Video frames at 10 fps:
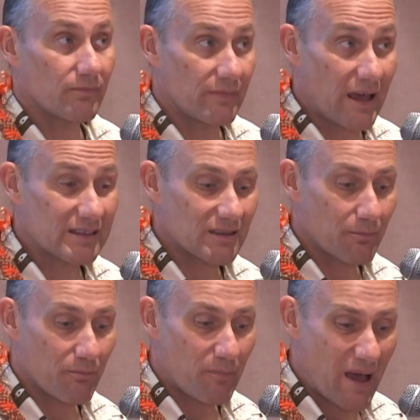That's
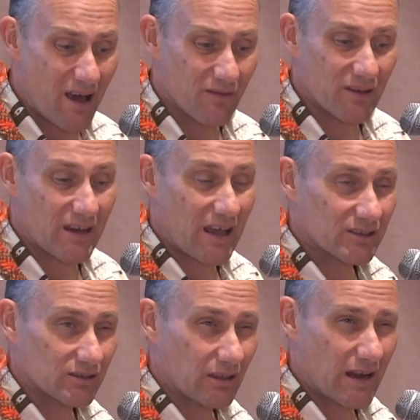about the
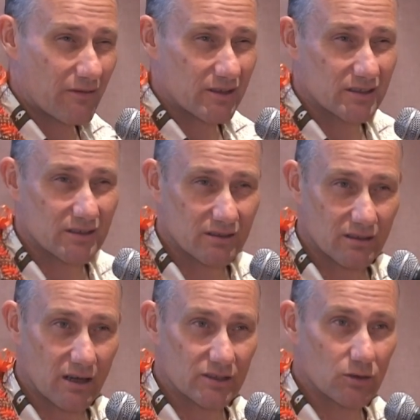national average,
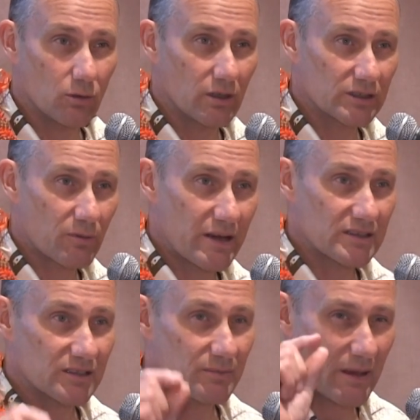our school lunch
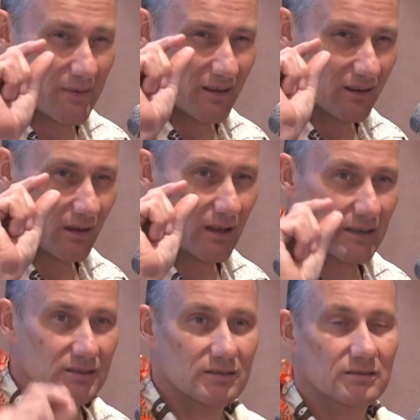prices, maybe a little
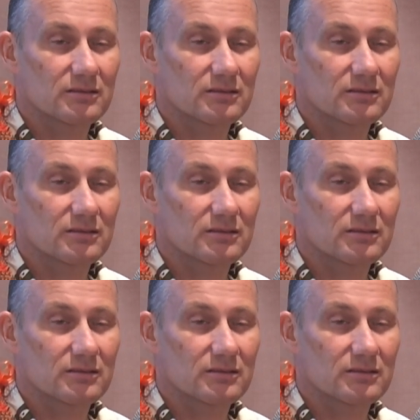less.